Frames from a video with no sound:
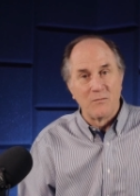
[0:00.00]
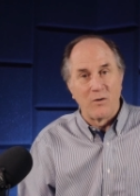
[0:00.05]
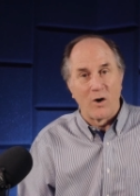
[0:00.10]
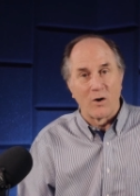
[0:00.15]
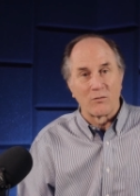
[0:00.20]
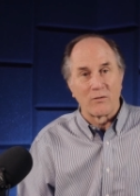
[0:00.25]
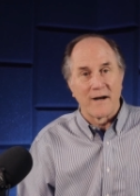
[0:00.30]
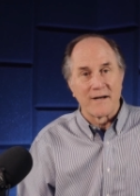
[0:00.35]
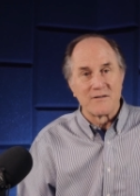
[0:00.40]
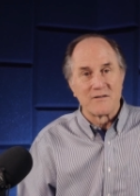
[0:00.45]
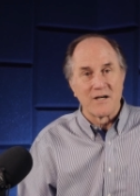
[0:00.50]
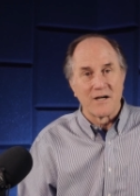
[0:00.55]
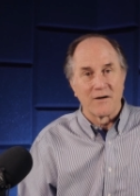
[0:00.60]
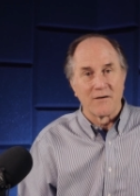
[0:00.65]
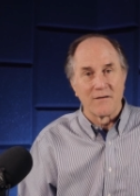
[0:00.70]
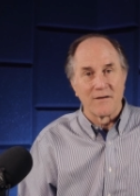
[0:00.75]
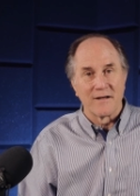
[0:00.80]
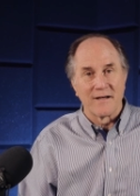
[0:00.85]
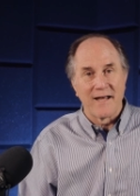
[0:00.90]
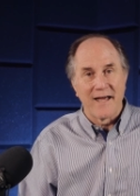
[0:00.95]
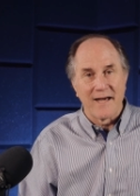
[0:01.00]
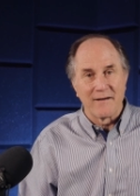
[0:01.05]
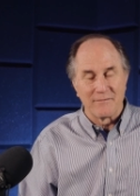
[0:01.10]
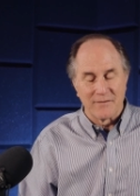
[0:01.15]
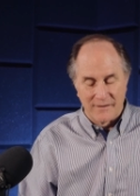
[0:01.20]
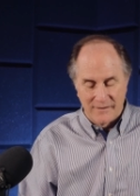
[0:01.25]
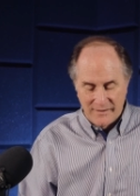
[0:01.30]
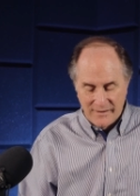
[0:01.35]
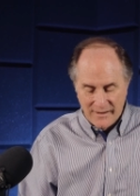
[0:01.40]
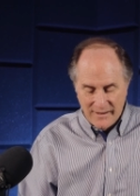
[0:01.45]
Paul writes here that
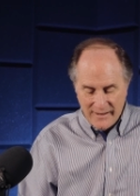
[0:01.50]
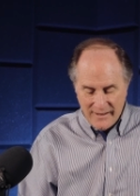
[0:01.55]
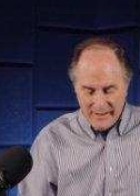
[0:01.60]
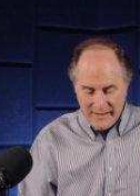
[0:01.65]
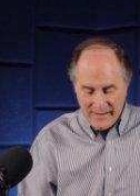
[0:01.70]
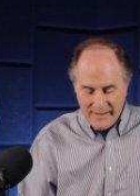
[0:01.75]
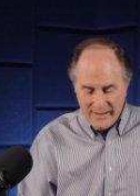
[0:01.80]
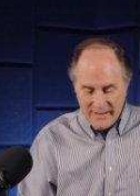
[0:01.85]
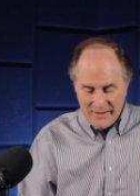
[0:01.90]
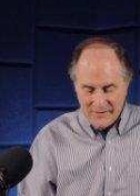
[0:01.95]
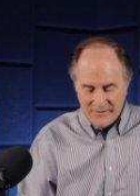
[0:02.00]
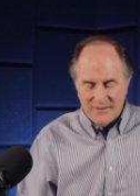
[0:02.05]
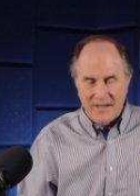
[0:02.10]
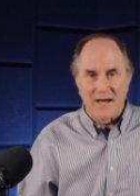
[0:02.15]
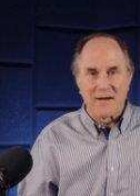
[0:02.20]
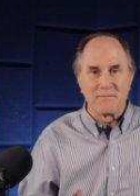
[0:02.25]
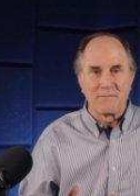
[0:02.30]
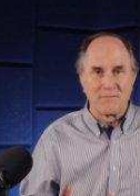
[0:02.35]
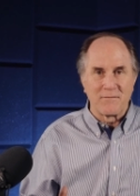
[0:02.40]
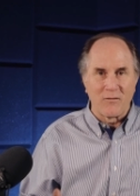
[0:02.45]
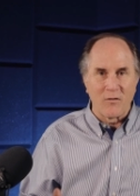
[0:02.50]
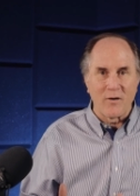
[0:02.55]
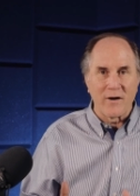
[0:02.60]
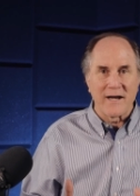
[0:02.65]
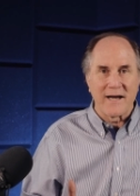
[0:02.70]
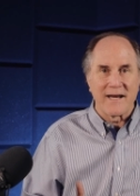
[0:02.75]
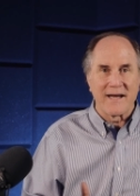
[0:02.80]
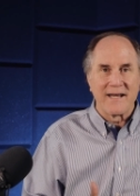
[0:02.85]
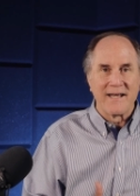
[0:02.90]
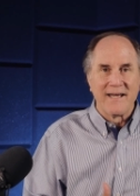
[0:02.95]
heaven is a
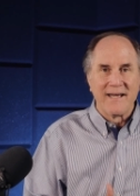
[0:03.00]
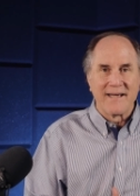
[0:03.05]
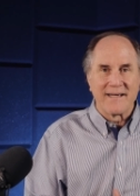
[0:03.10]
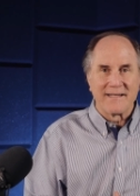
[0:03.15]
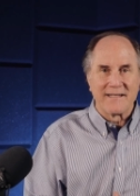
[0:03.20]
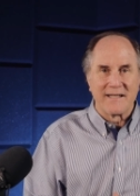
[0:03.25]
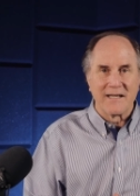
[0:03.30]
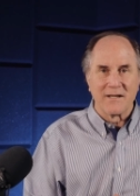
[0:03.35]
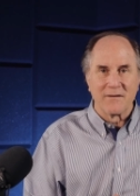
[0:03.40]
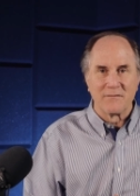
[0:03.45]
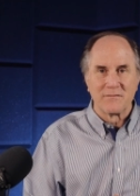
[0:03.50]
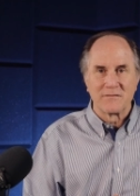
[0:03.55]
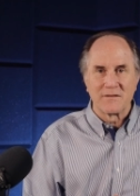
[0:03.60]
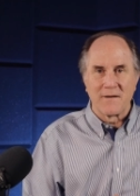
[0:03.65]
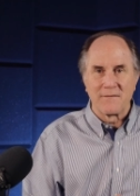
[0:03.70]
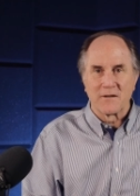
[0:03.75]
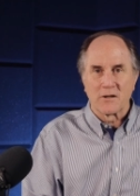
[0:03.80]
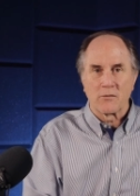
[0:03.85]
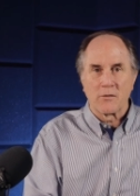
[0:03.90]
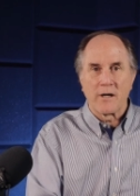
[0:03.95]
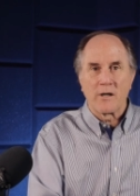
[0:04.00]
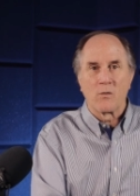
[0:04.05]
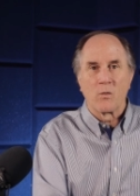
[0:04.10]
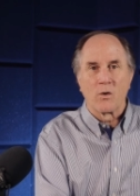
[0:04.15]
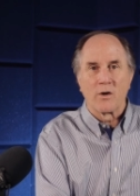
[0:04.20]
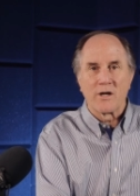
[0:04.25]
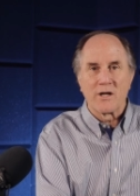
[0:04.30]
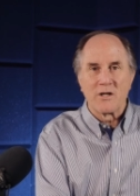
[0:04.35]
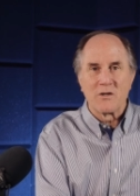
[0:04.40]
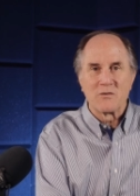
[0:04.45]
free gift, and the Greek
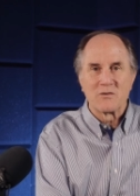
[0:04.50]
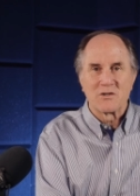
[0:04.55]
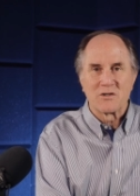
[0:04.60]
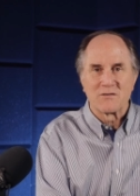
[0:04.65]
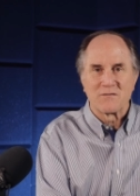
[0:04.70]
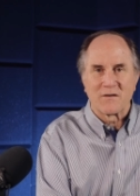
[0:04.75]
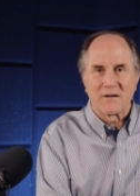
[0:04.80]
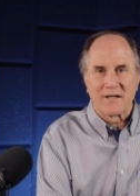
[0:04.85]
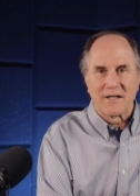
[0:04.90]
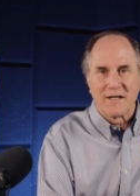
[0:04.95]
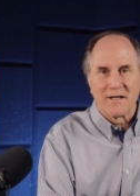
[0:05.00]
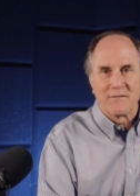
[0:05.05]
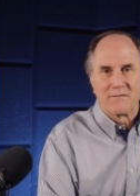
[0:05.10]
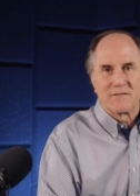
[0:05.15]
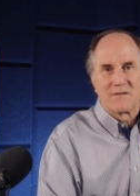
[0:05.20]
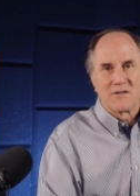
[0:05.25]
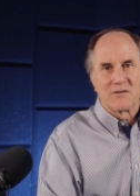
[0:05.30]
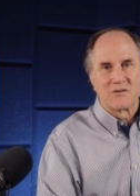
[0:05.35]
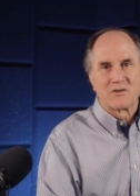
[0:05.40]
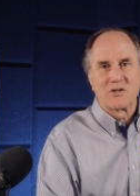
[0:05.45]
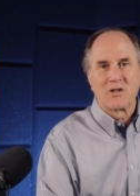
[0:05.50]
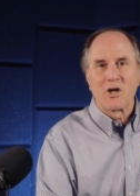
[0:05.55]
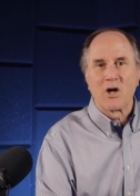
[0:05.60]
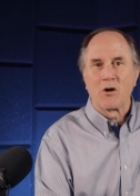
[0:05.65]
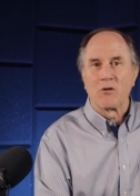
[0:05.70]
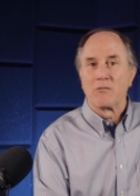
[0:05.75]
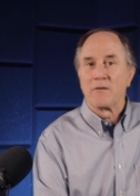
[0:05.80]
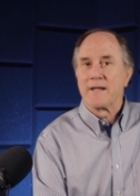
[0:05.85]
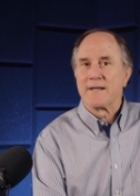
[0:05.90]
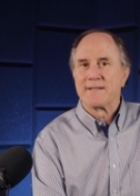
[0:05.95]
word he uses for gift is
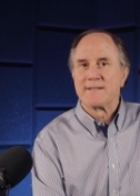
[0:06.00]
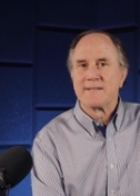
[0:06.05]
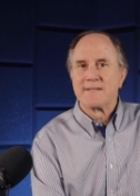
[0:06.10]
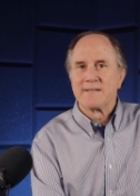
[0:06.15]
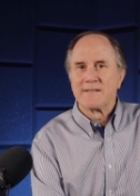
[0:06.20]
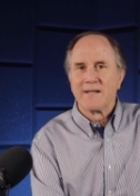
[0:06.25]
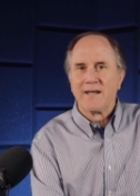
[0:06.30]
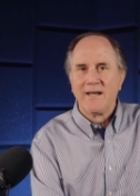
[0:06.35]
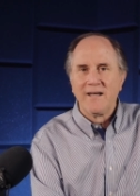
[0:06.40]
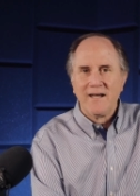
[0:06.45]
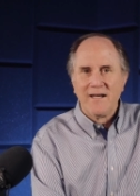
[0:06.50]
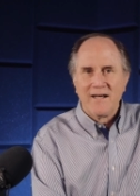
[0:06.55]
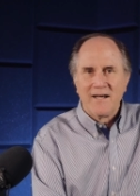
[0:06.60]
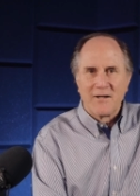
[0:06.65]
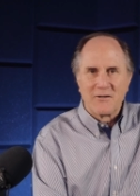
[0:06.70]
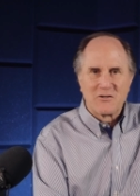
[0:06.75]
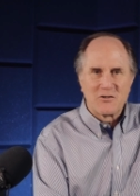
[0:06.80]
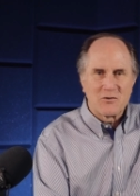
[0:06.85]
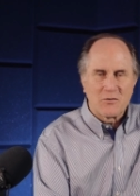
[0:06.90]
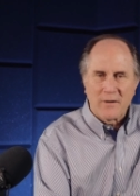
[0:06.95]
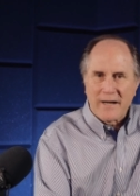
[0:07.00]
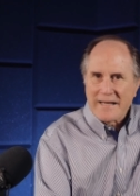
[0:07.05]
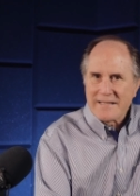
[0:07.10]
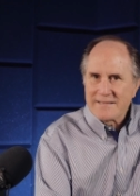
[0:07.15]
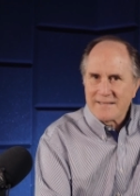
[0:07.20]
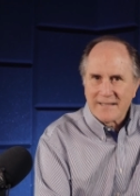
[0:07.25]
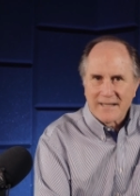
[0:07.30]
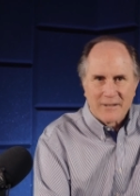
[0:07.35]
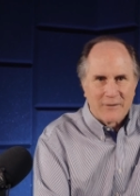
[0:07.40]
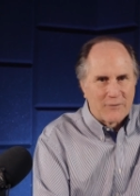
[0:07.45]
charis. It's
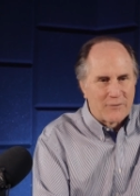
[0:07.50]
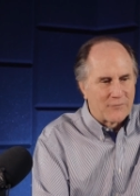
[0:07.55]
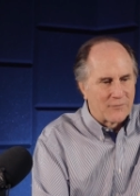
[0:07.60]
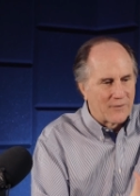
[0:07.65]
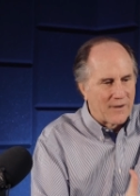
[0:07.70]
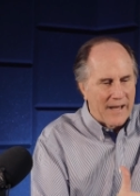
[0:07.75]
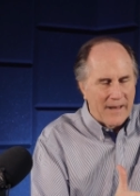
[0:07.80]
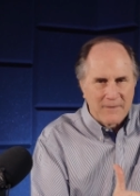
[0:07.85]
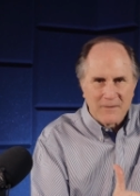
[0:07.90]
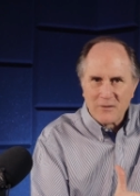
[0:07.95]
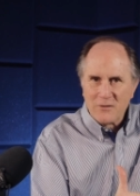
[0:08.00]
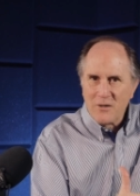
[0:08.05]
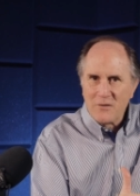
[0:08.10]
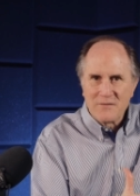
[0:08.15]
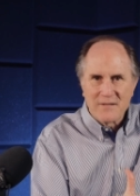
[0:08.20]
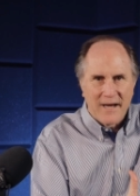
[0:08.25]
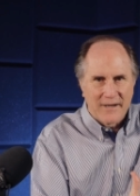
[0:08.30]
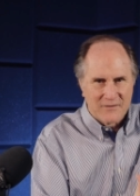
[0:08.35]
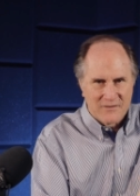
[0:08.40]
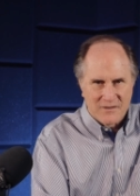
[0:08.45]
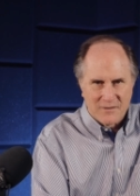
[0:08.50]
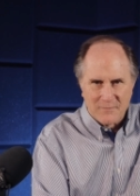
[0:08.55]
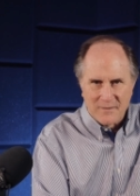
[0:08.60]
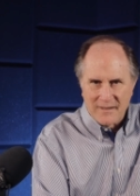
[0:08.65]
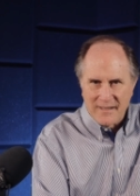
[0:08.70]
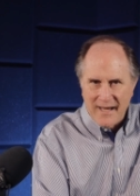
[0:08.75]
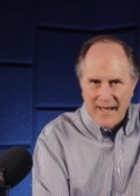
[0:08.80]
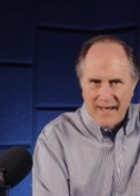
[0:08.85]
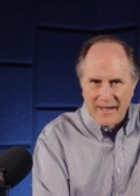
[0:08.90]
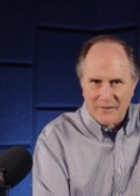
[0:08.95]
translated throughout the New
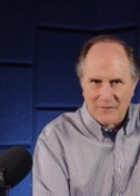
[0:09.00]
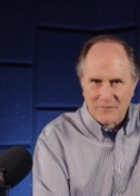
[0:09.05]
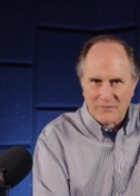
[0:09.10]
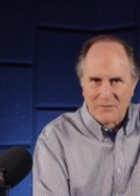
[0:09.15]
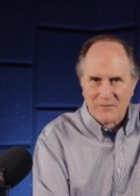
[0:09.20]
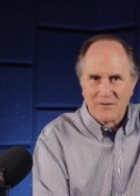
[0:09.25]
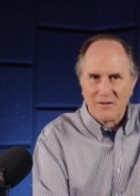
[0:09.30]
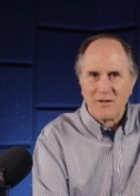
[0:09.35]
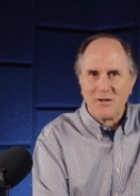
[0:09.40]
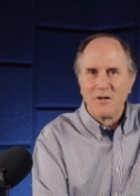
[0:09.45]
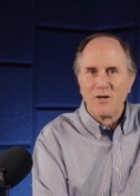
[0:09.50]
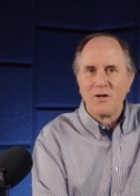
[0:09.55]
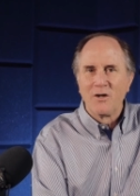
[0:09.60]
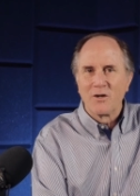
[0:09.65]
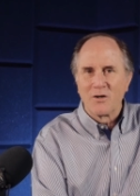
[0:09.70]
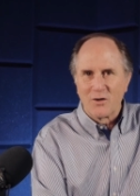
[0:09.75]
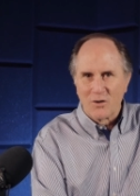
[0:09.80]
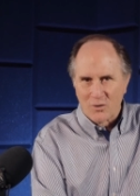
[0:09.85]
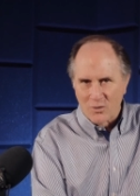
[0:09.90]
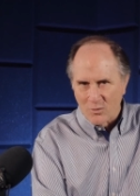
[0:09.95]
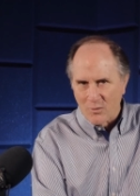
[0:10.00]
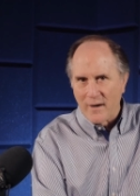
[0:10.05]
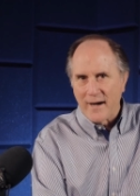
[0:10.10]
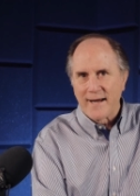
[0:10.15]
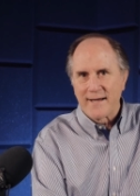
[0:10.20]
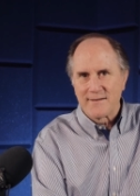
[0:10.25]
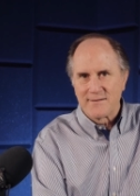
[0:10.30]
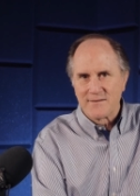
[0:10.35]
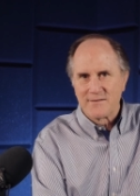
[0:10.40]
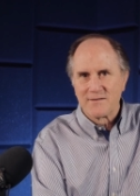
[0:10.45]
Testament as
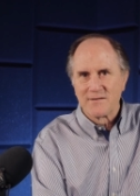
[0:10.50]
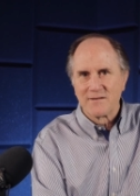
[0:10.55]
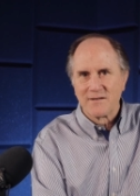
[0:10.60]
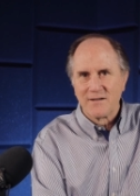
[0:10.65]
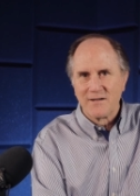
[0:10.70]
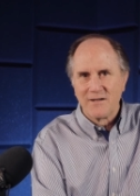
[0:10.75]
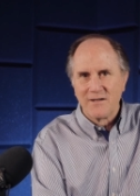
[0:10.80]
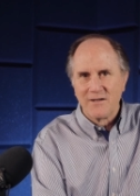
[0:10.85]
grace.